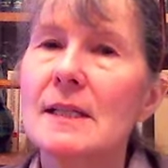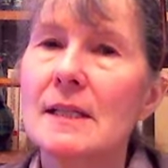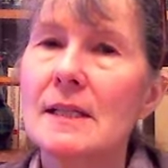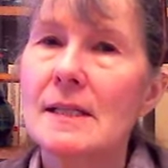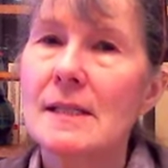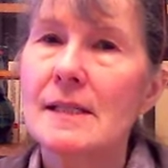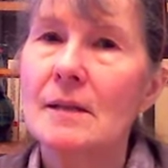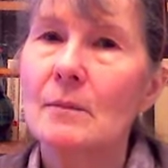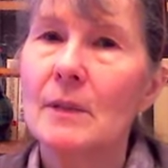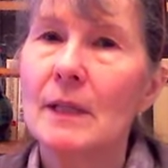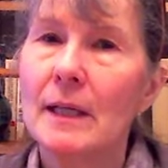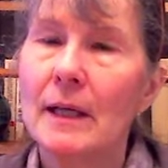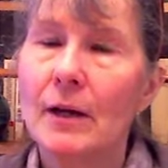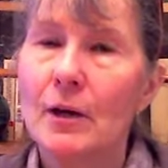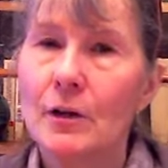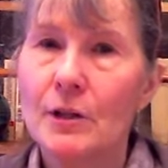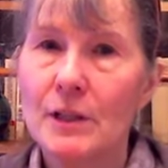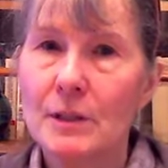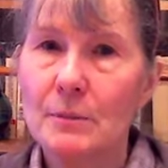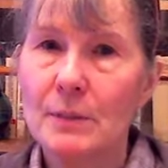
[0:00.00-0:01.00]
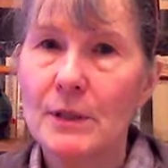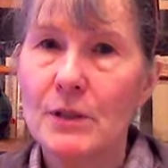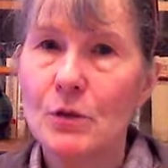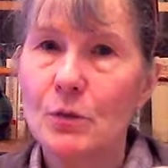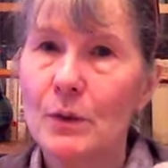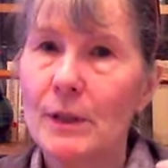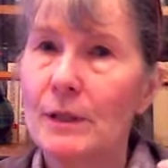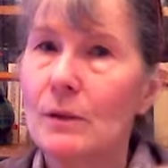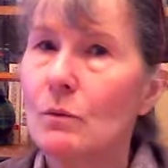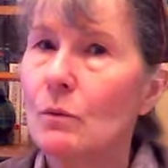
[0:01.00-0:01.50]
similarity
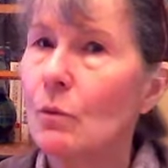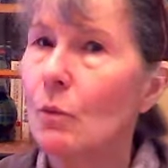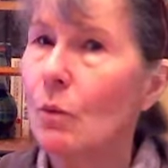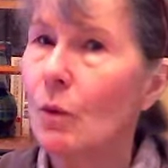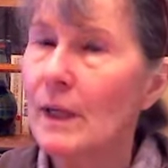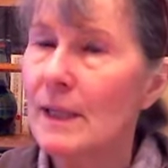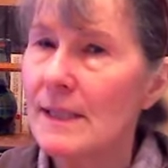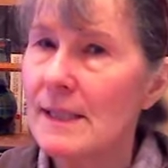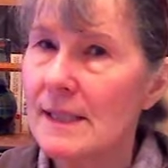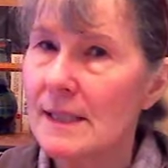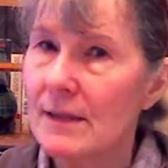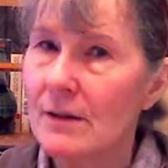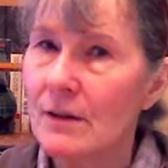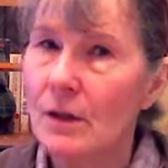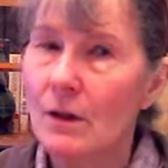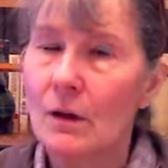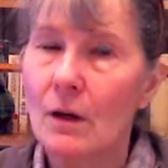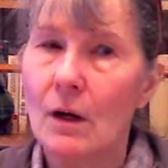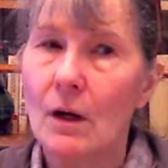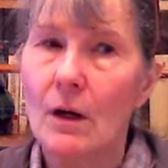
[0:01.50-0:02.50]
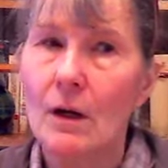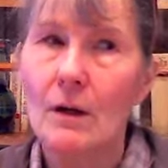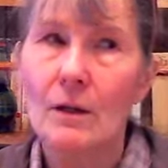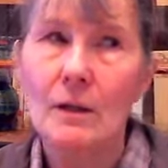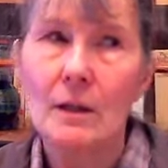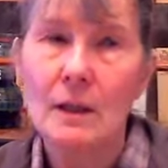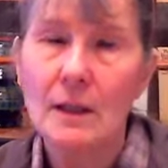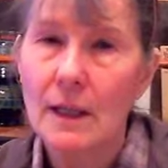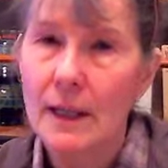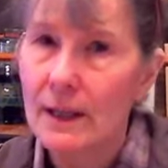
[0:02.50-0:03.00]
between what is in their heart
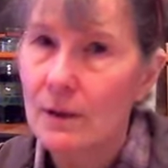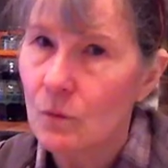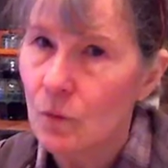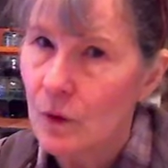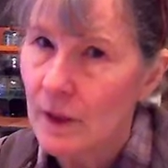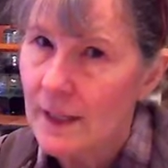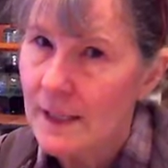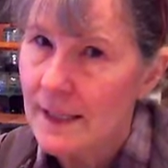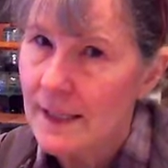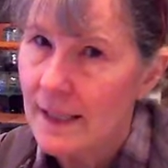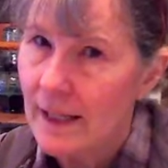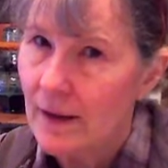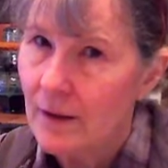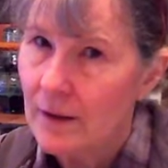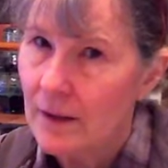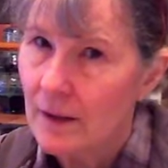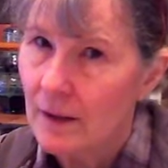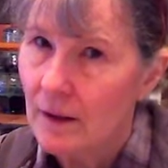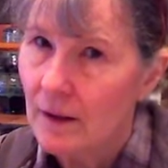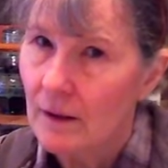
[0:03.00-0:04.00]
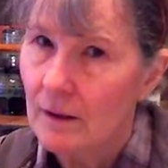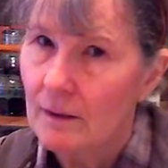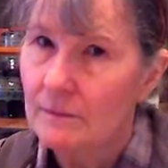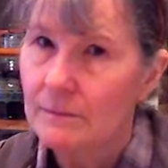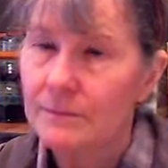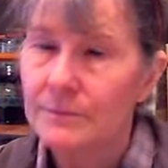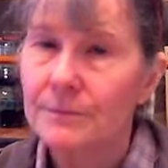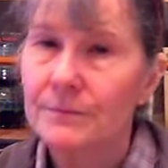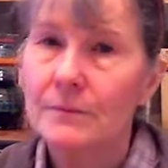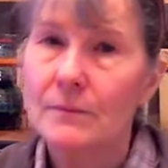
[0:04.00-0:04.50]
and what is out there.
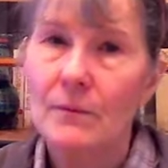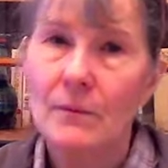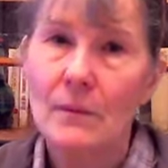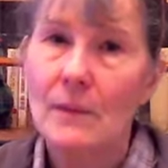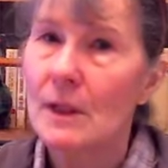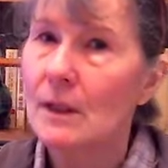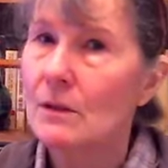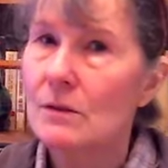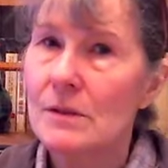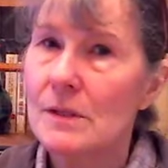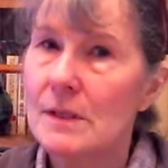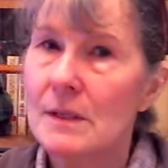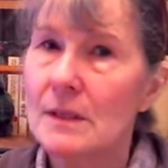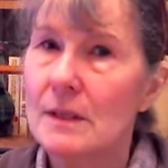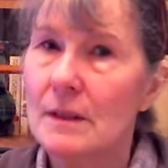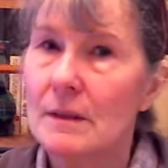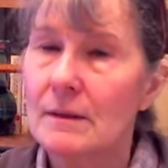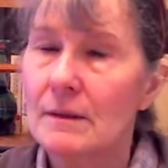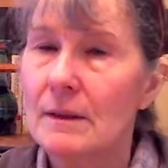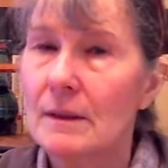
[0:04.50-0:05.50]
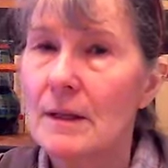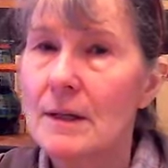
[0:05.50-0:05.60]
They don't see it.